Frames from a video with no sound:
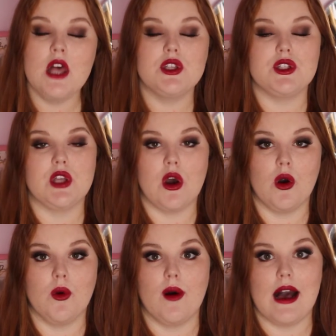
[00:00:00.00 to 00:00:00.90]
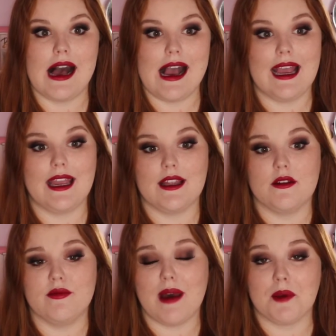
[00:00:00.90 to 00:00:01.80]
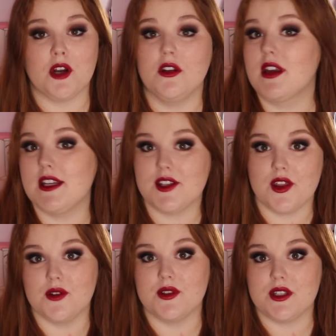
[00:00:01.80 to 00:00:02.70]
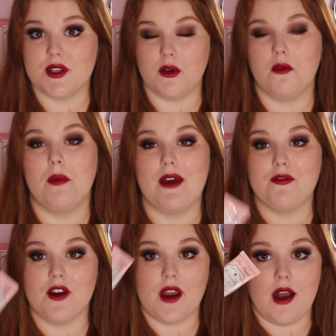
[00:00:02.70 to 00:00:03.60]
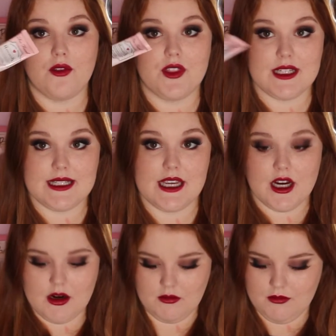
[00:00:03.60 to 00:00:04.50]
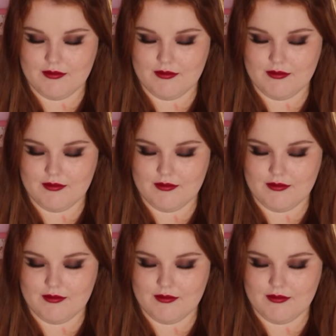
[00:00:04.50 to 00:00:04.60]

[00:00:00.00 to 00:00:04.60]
so I'm gonna look into those soon. But for now, this year